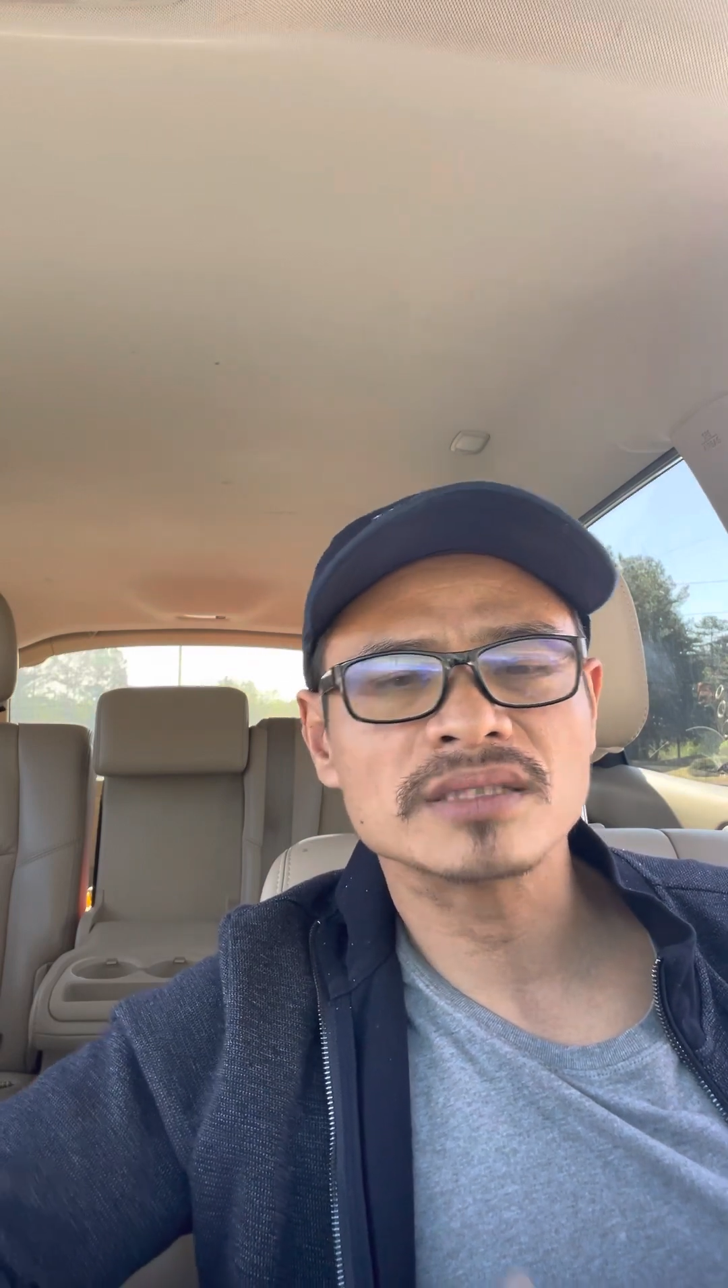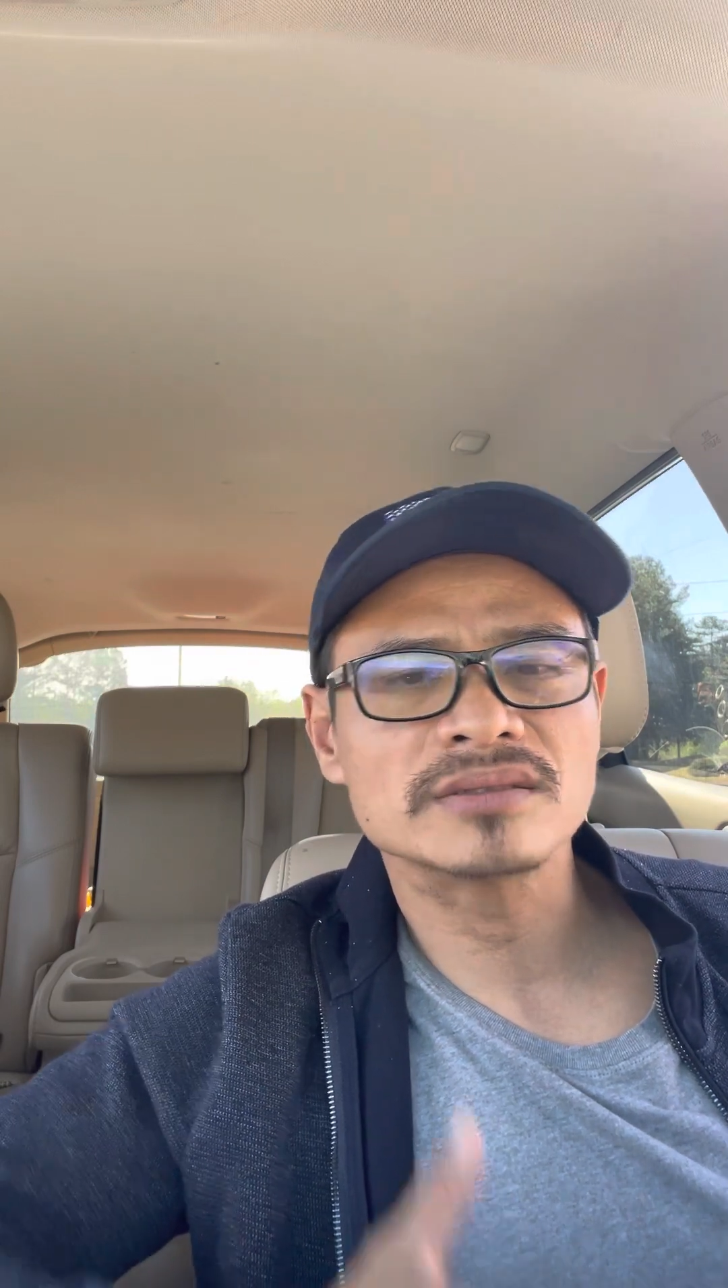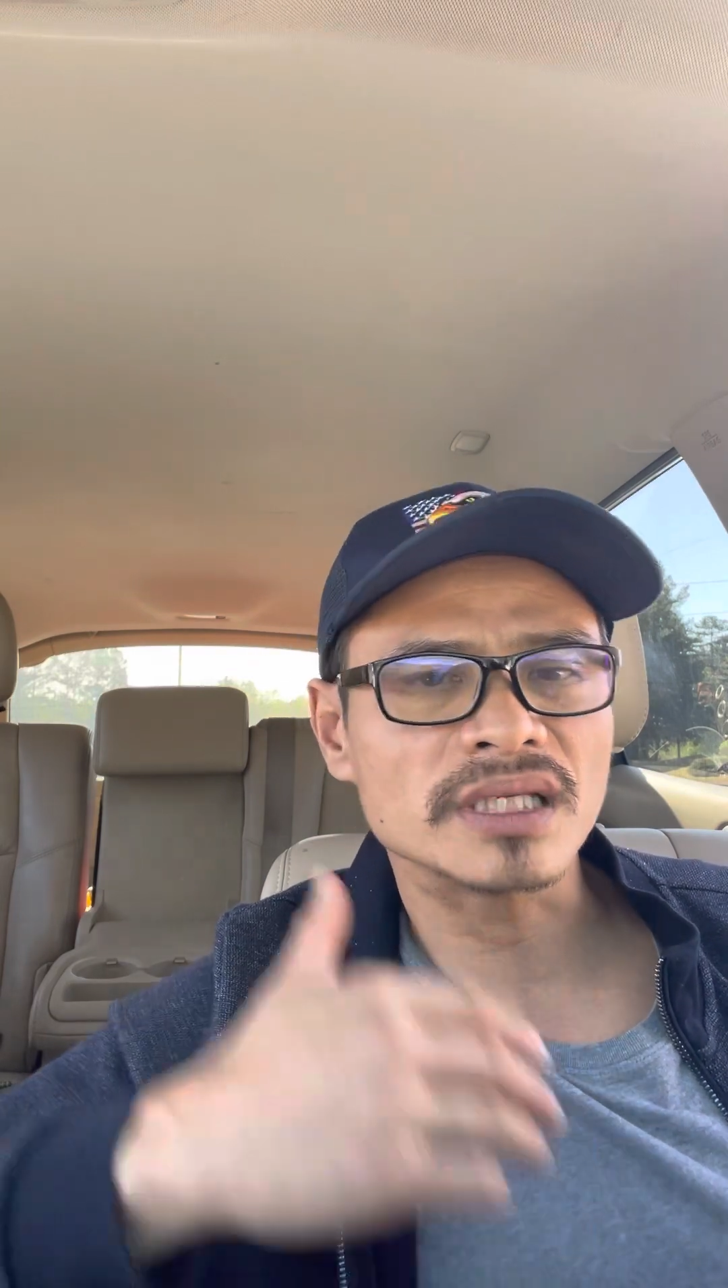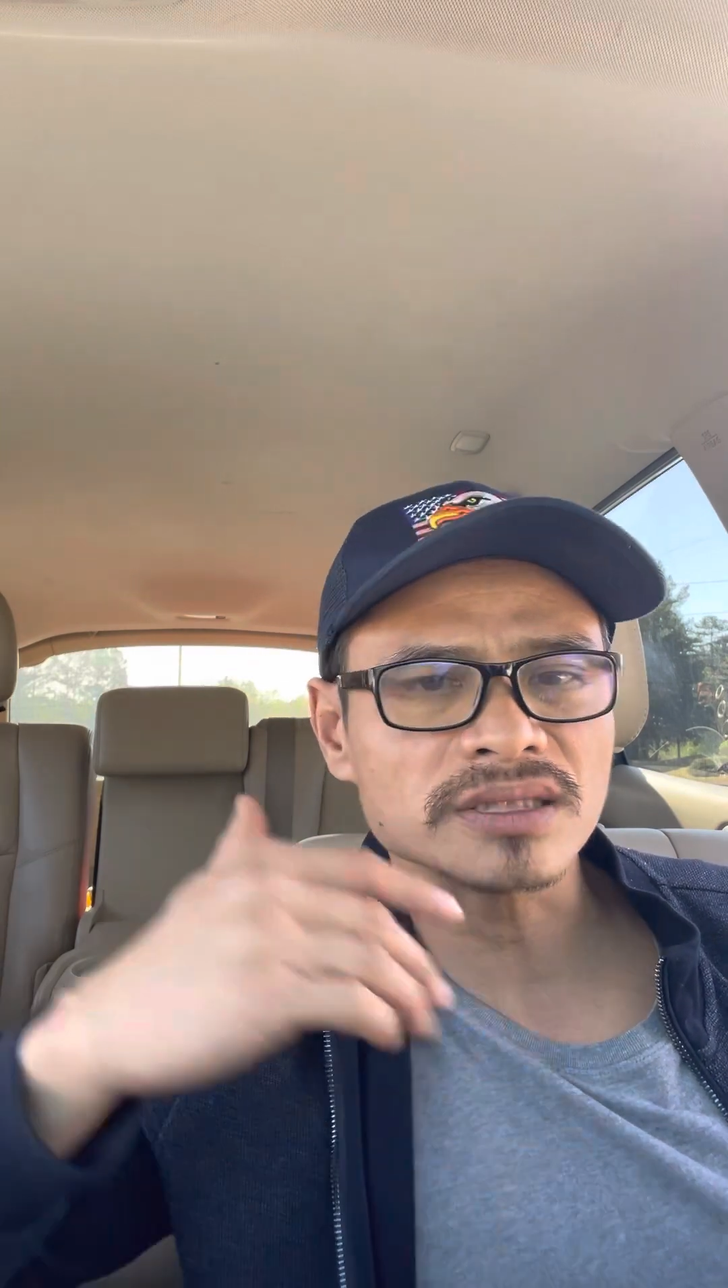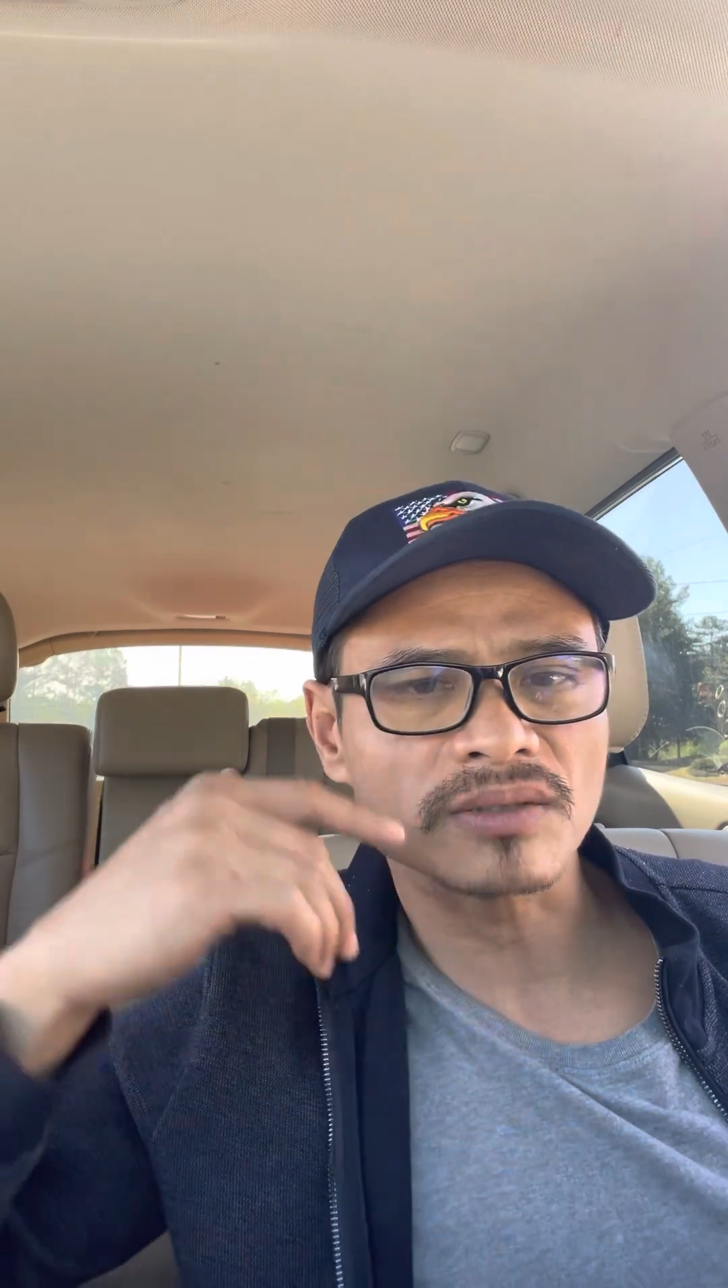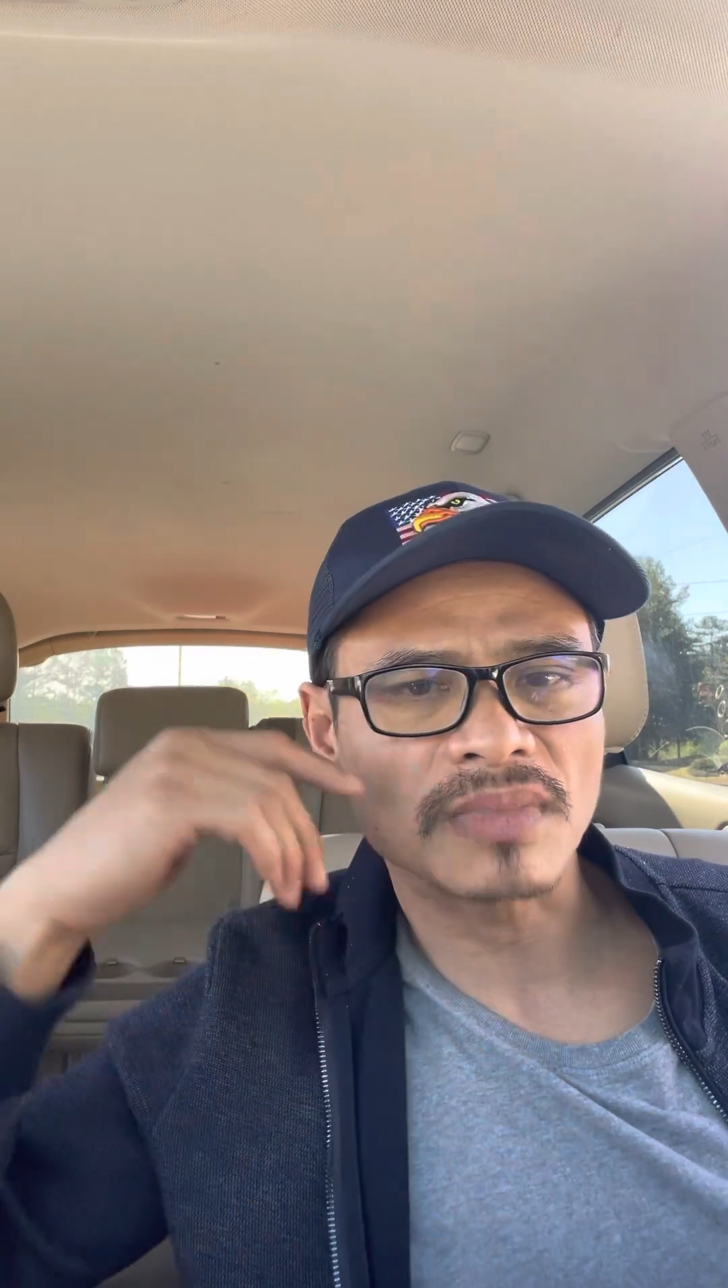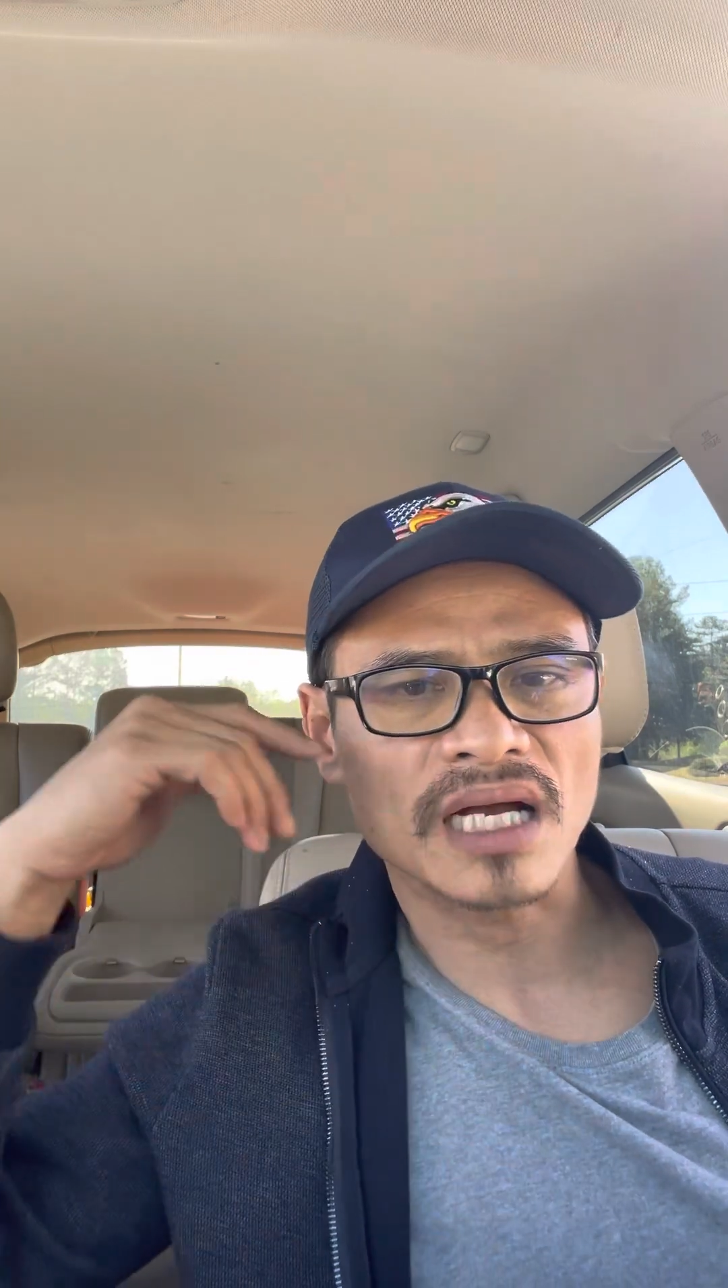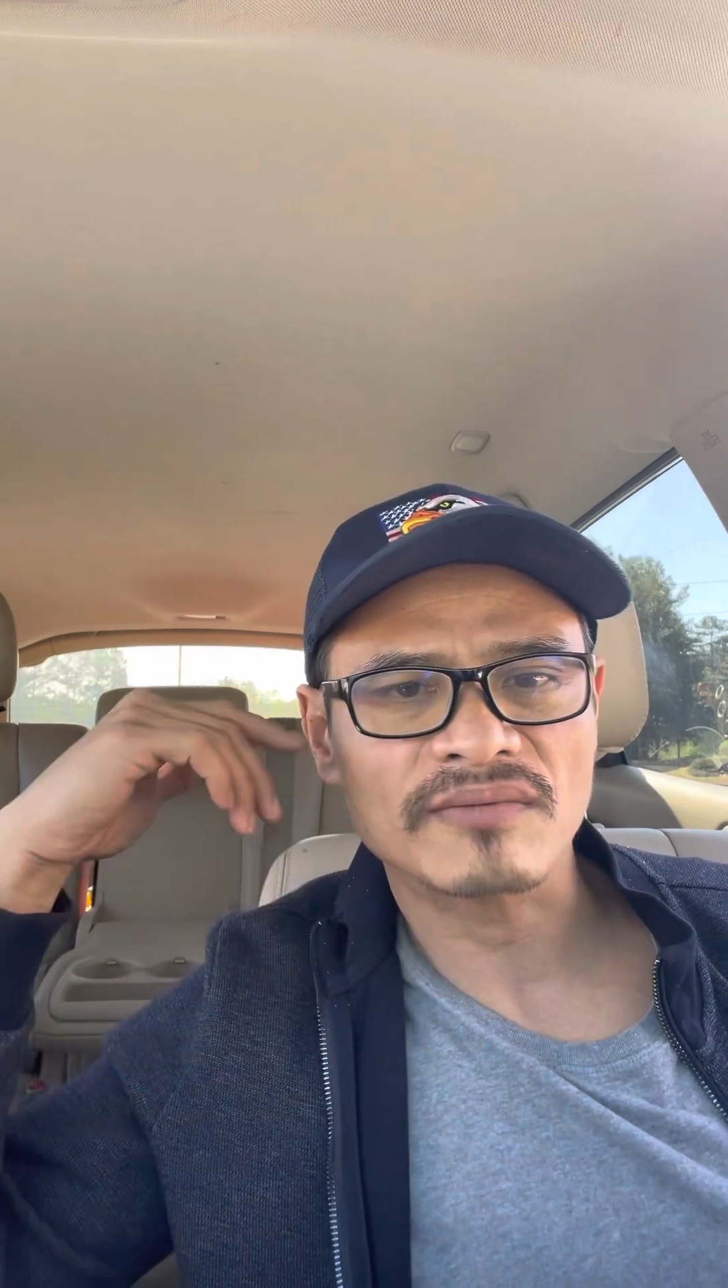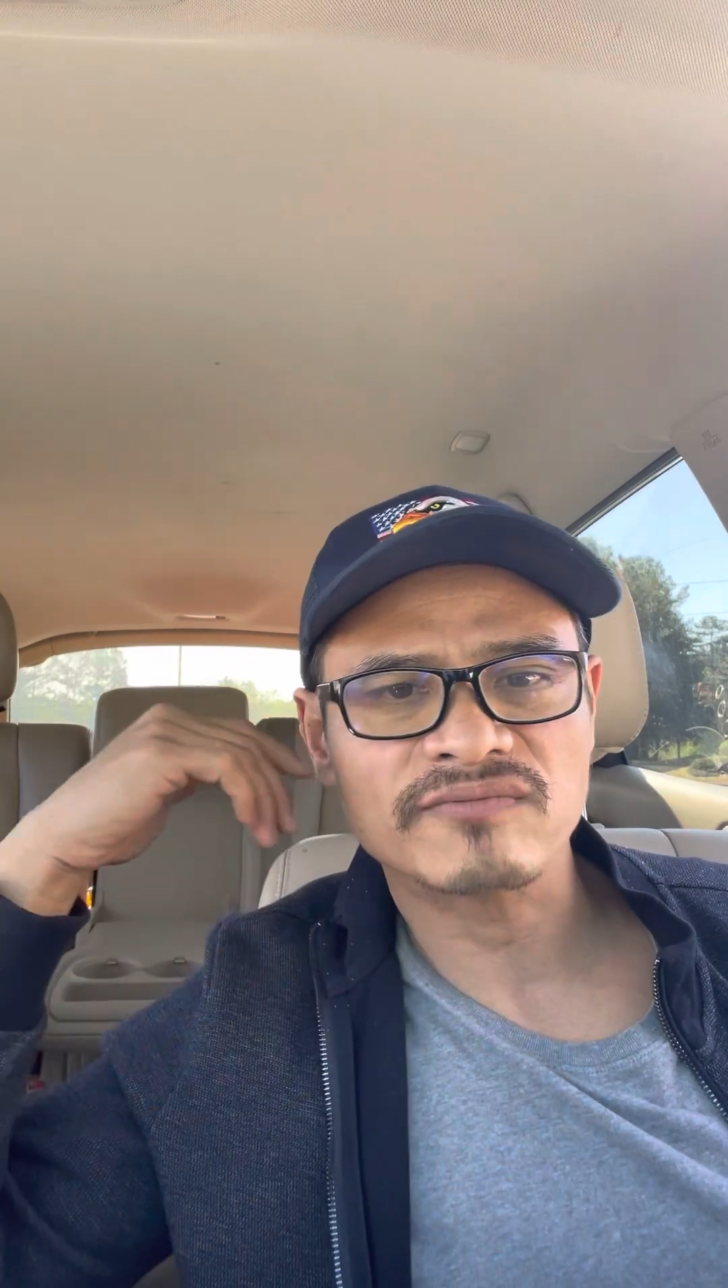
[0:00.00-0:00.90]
to get your mind